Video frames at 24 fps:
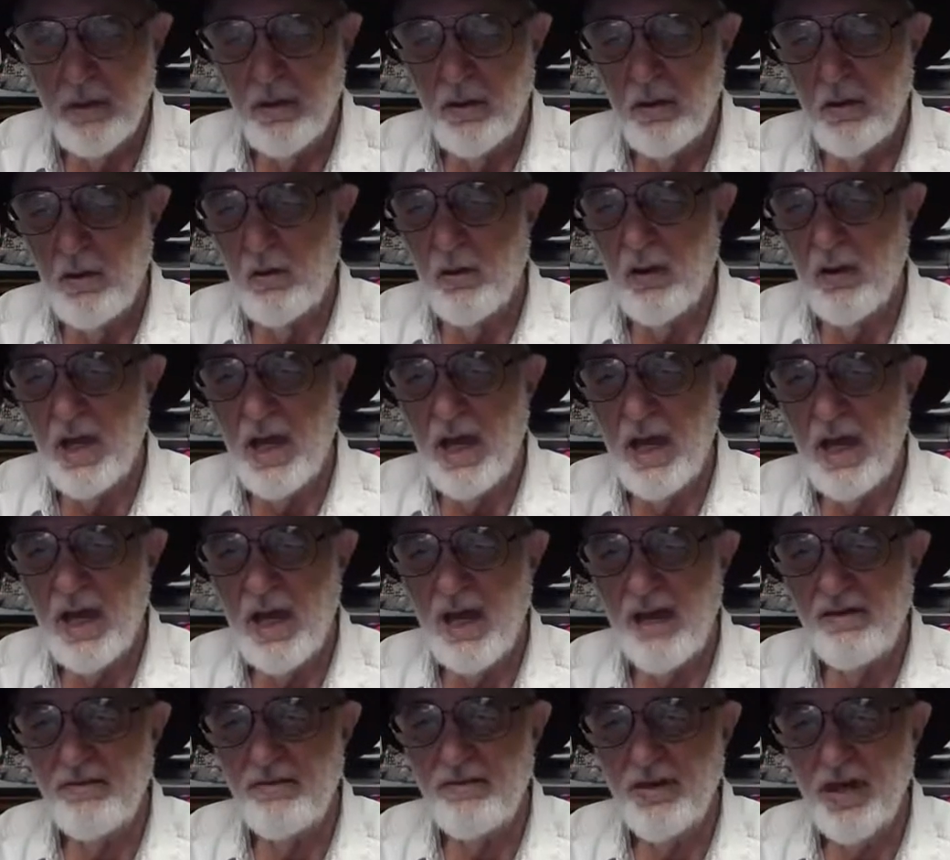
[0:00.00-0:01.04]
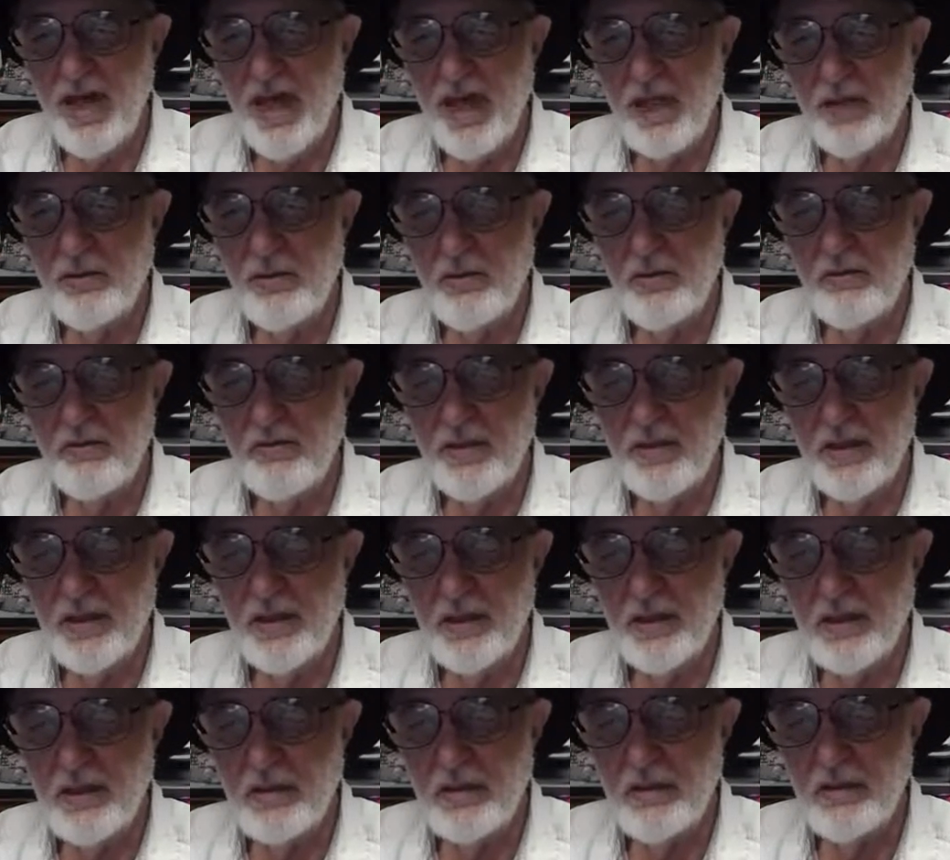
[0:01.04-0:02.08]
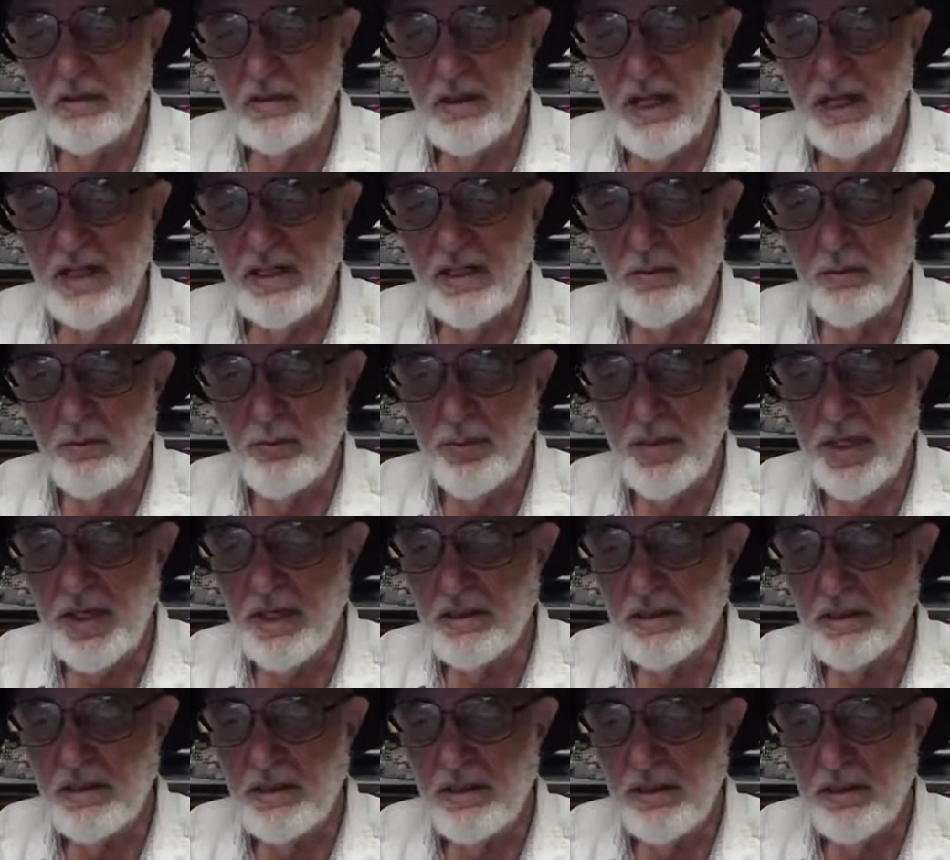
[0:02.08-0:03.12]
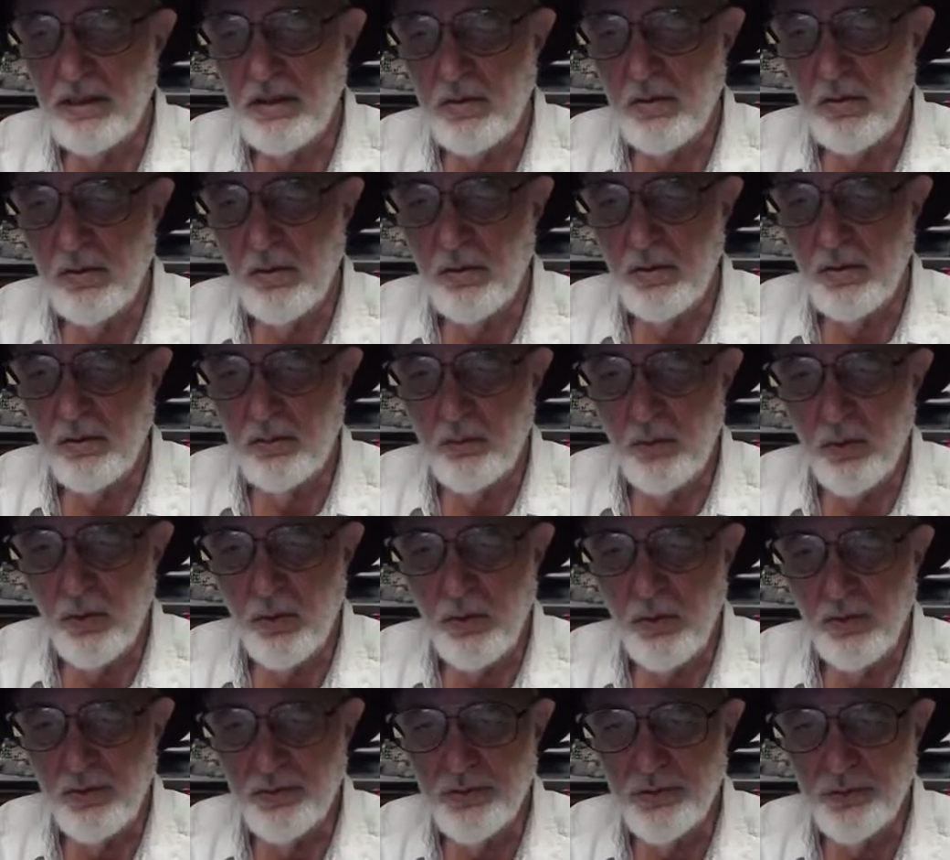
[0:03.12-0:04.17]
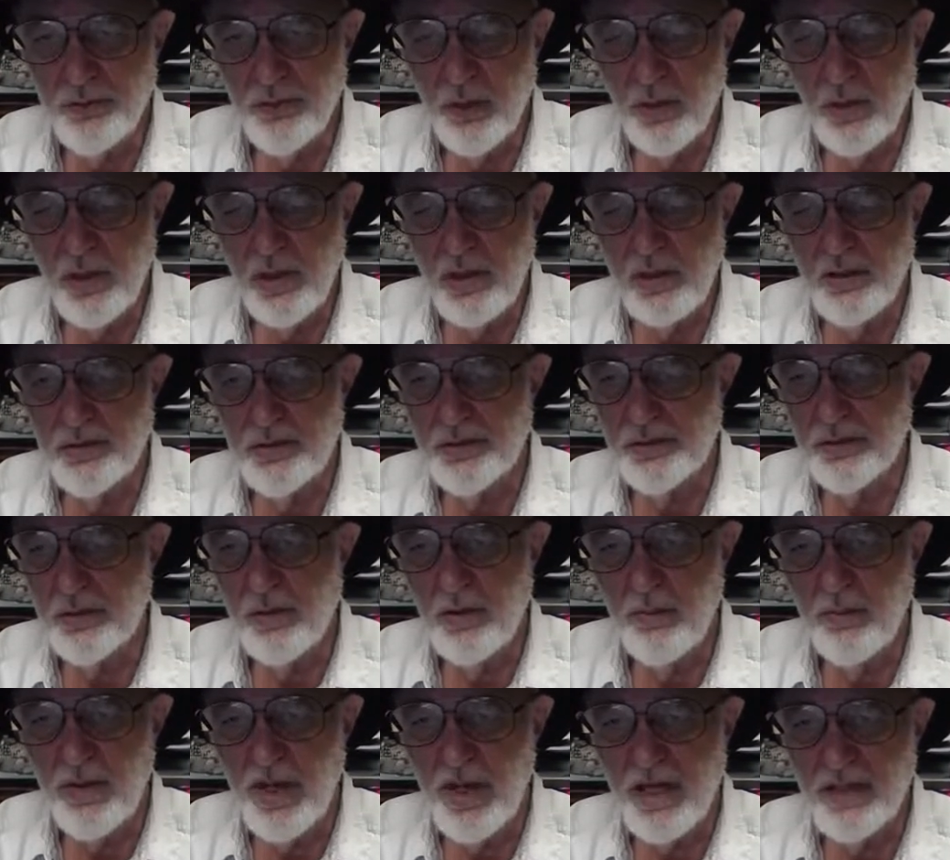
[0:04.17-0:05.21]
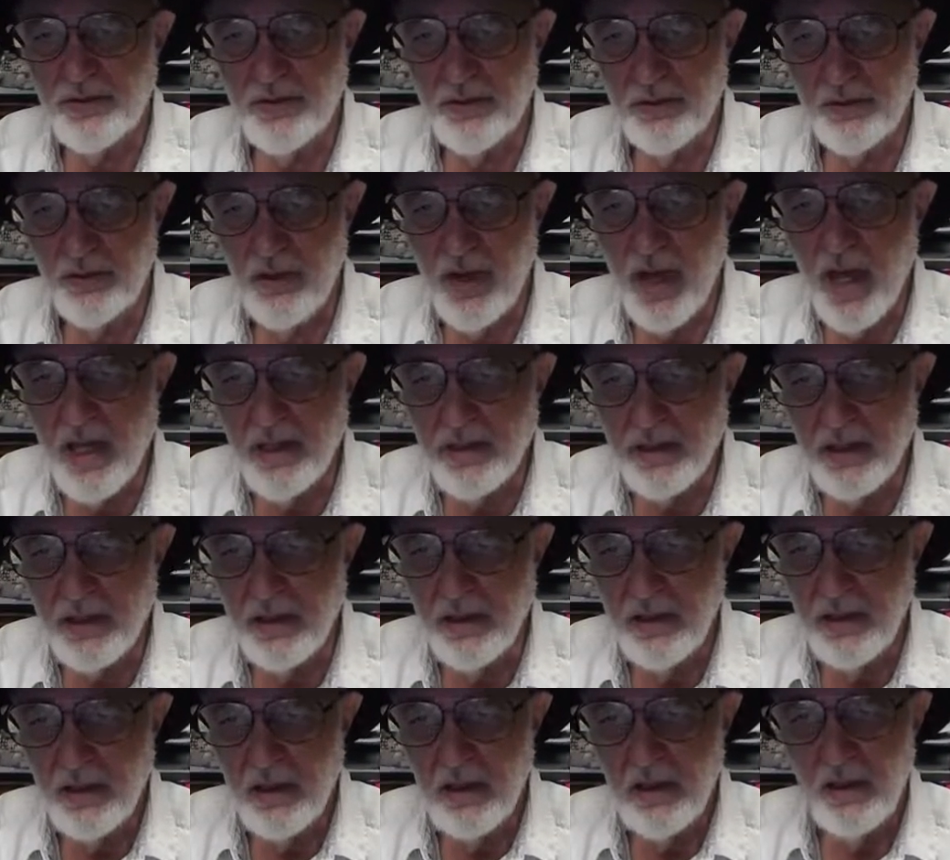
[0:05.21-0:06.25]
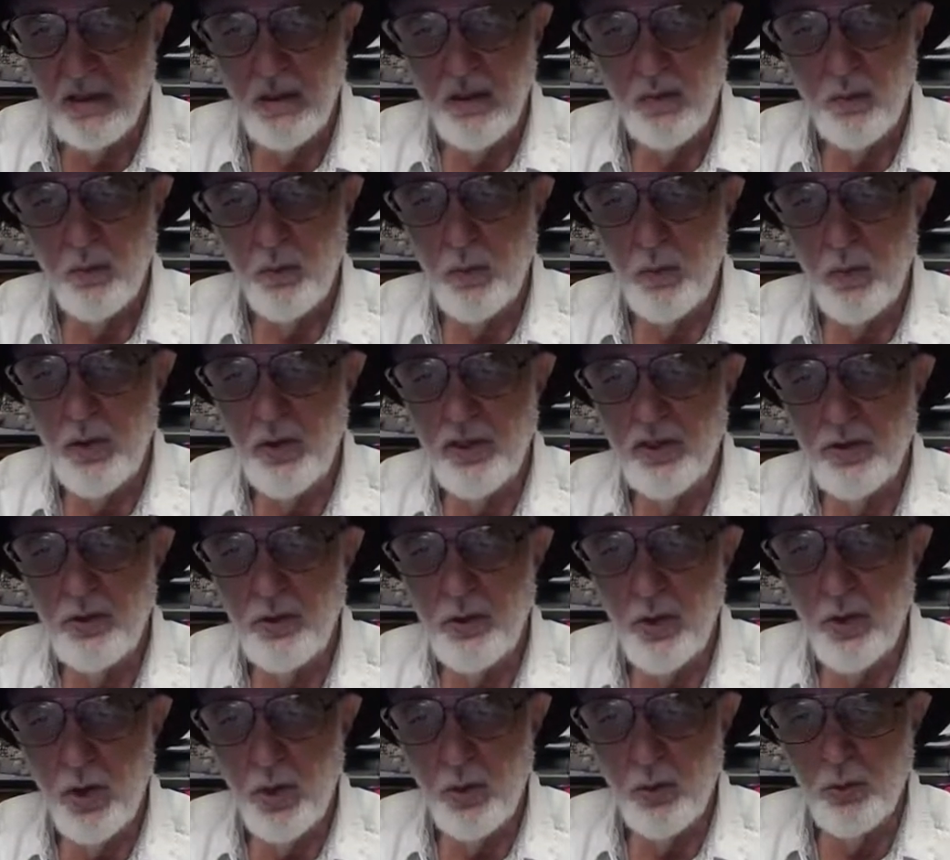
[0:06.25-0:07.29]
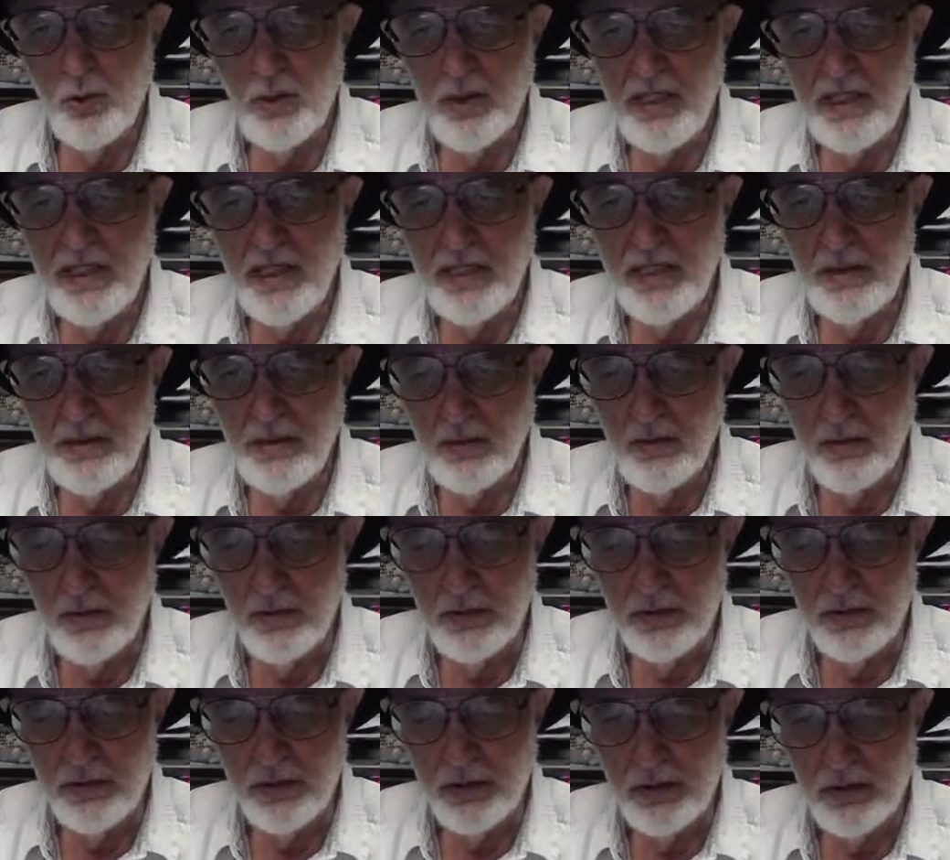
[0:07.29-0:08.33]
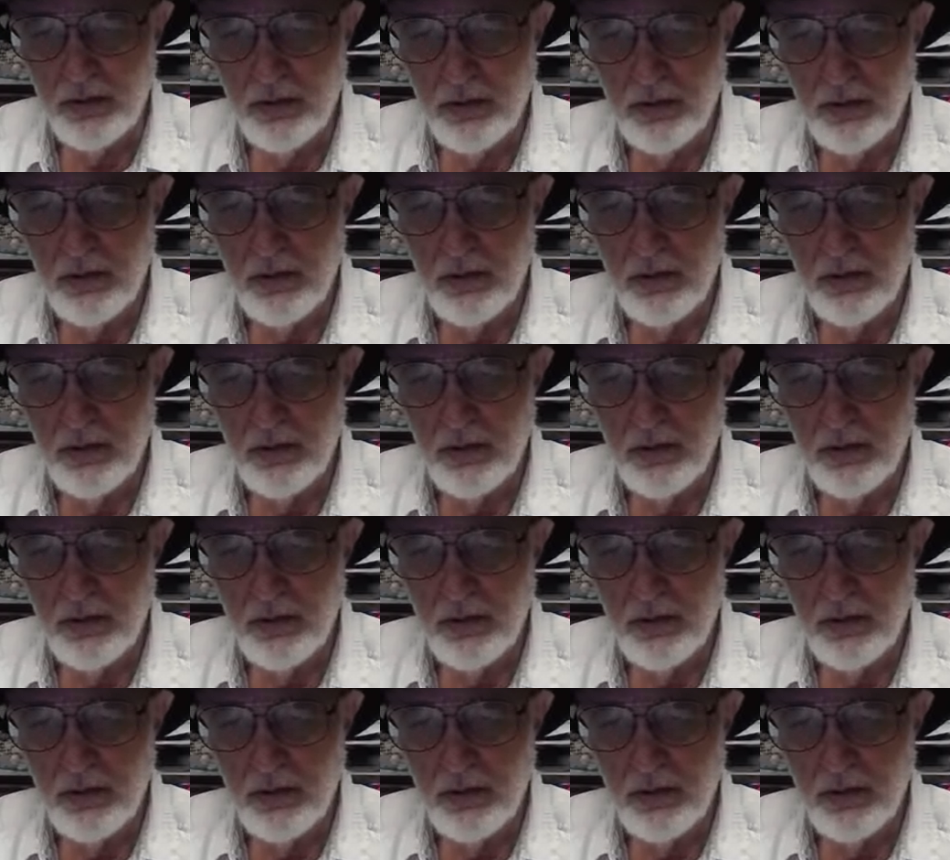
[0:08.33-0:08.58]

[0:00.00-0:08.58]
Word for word: or a high-value vehicle like a Bentley or a Rolls-Royce or a Maserati with no lien holder,